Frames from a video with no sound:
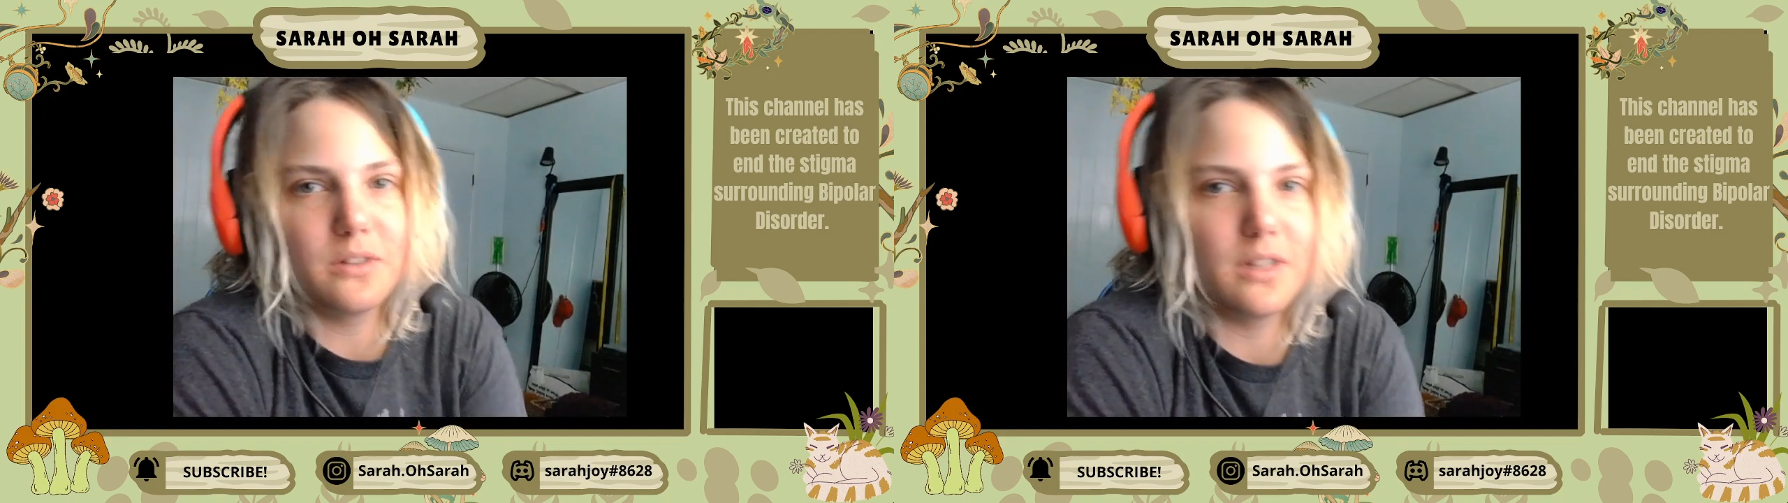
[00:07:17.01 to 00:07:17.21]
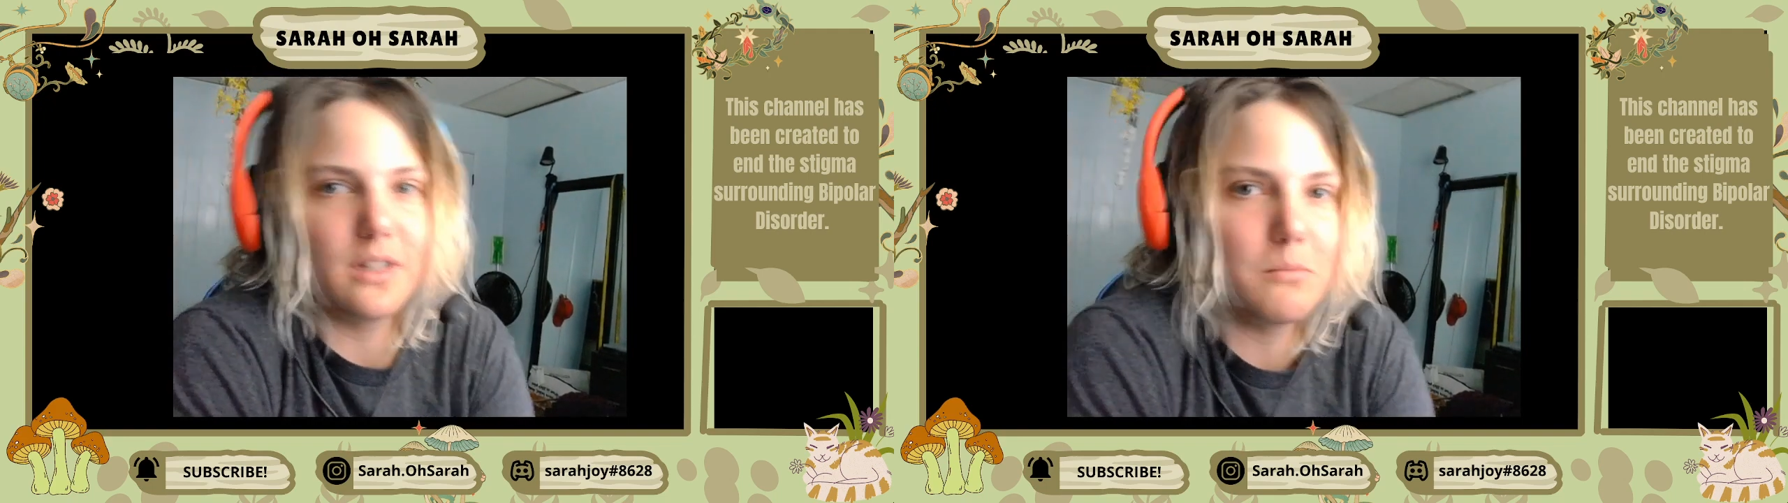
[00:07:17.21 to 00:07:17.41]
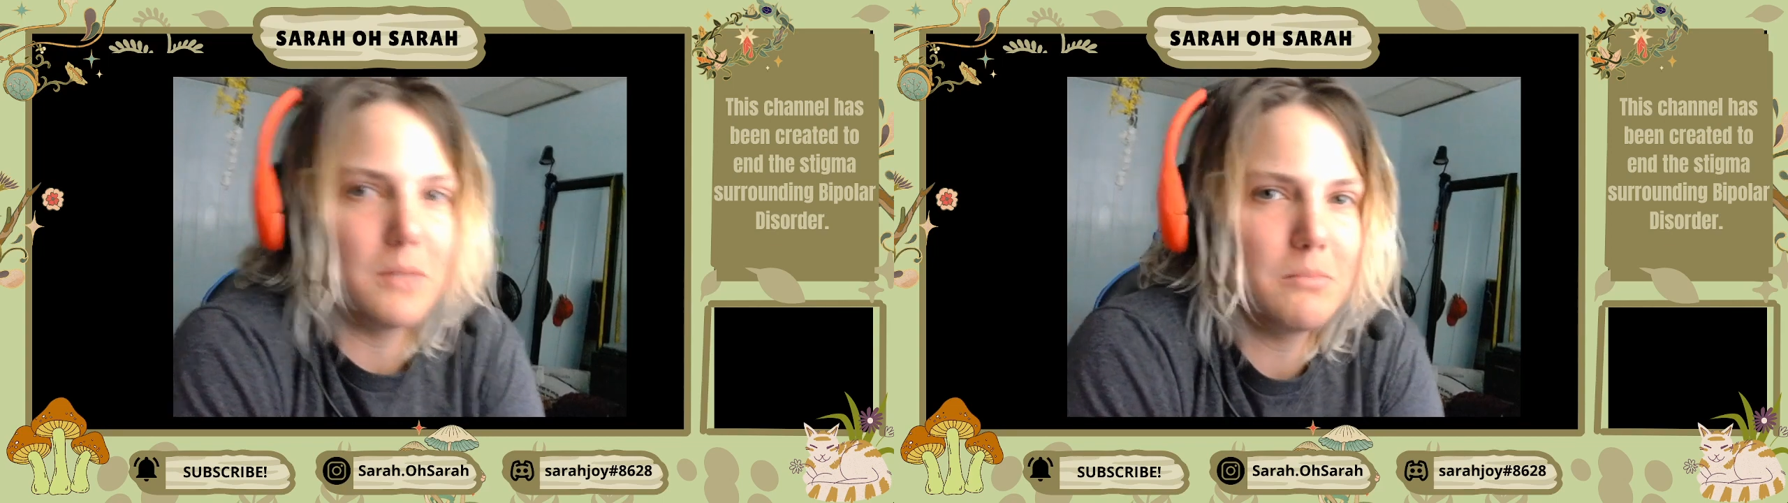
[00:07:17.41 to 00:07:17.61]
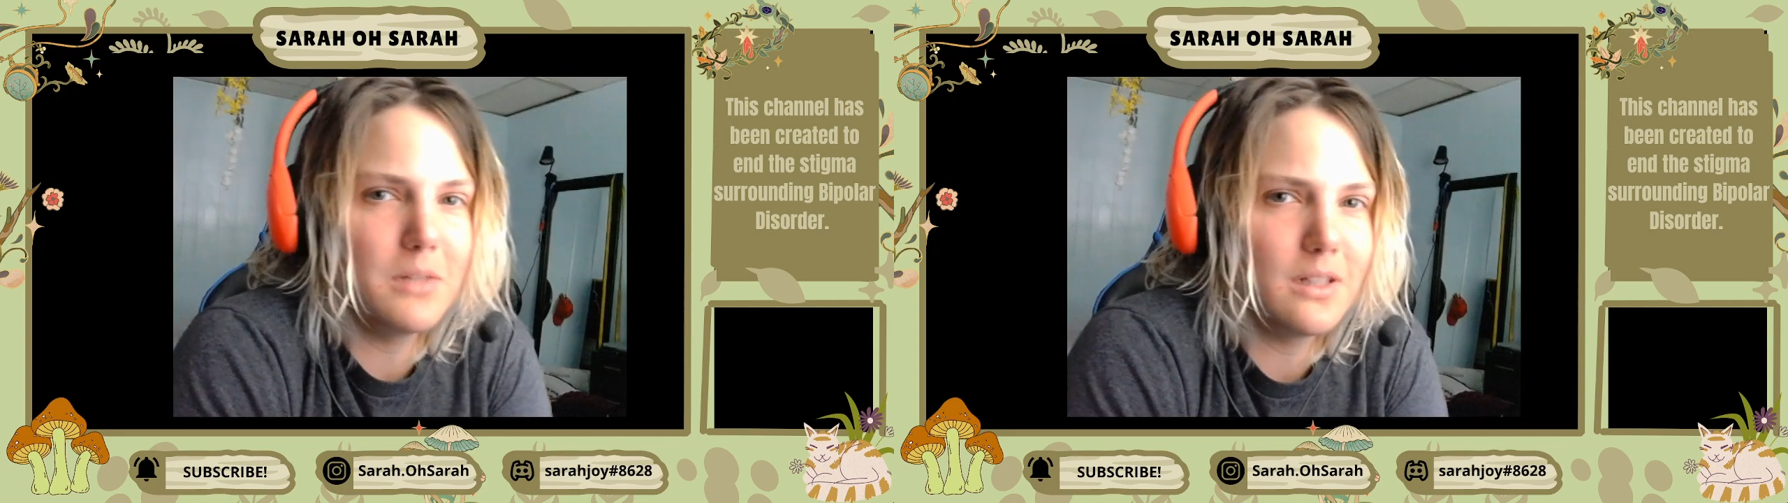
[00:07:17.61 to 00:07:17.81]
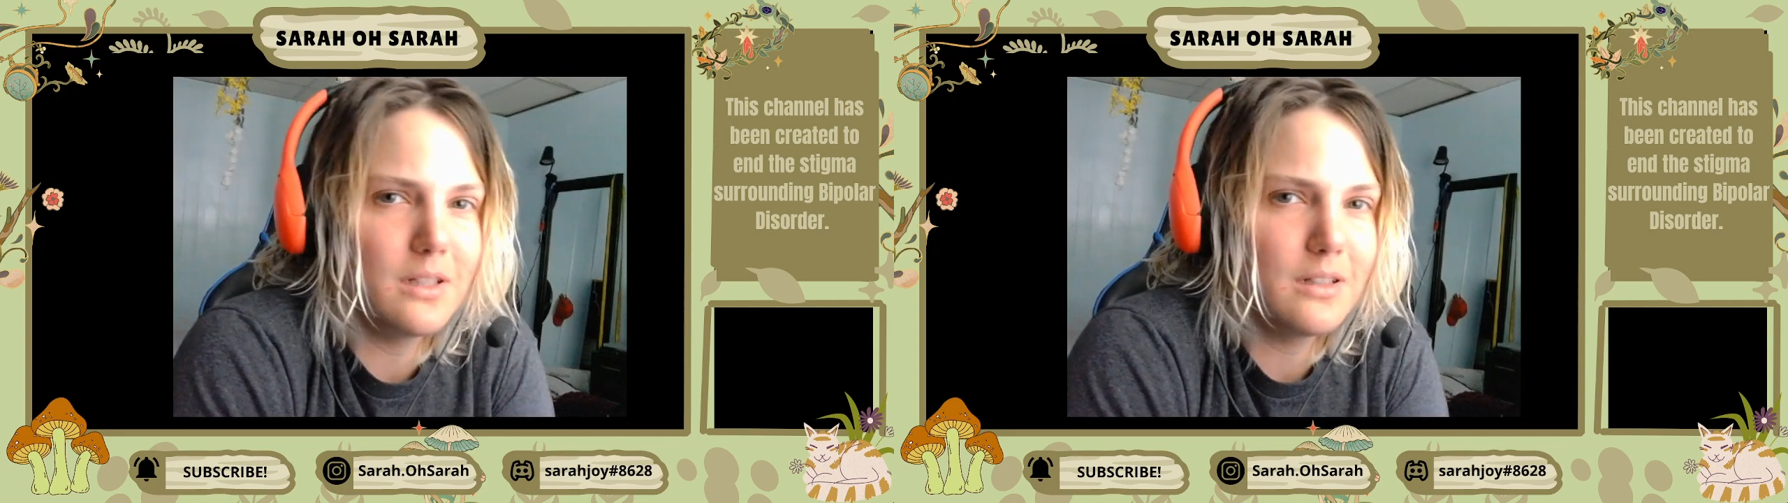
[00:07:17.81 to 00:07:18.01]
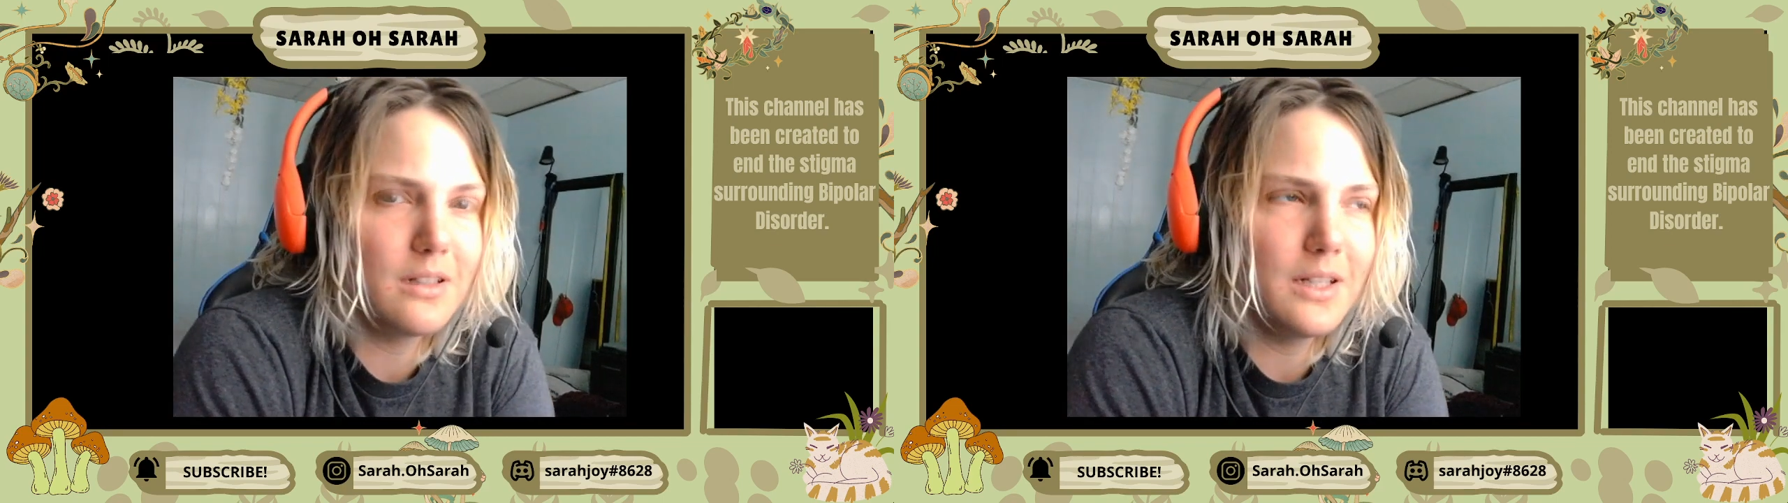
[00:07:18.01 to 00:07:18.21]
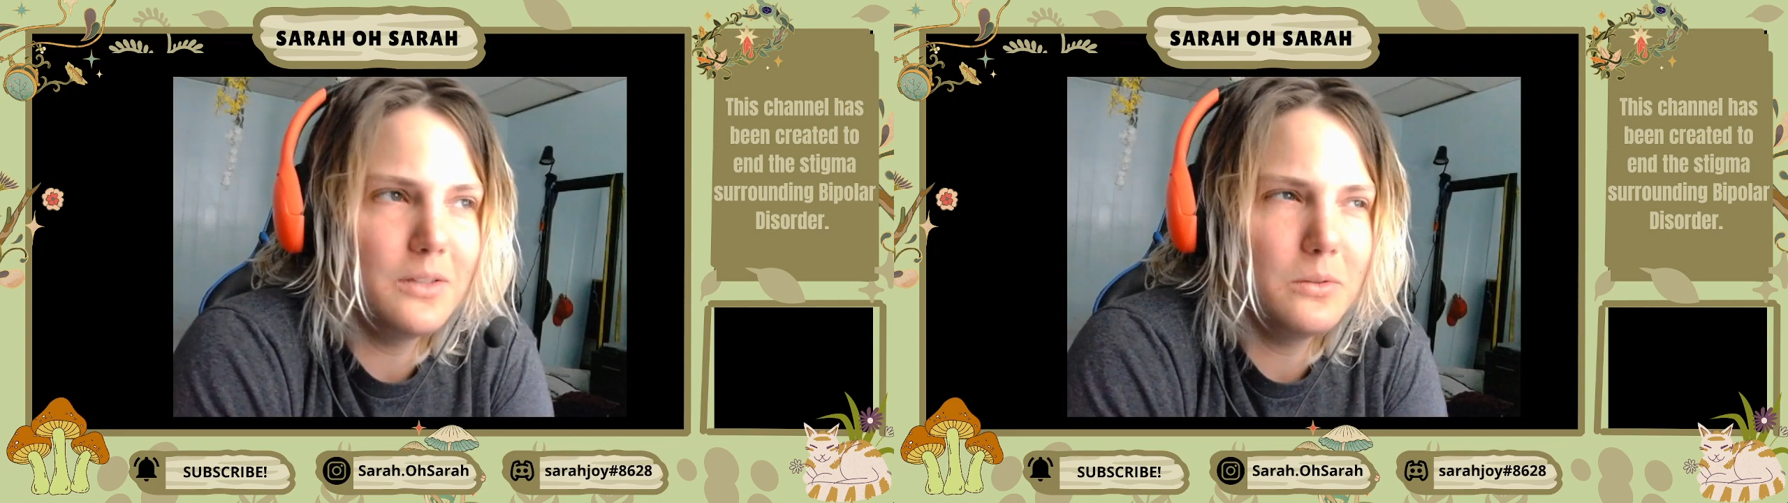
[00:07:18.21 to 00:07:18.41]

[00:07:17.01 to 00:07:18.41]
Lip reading: then I might be like, did I do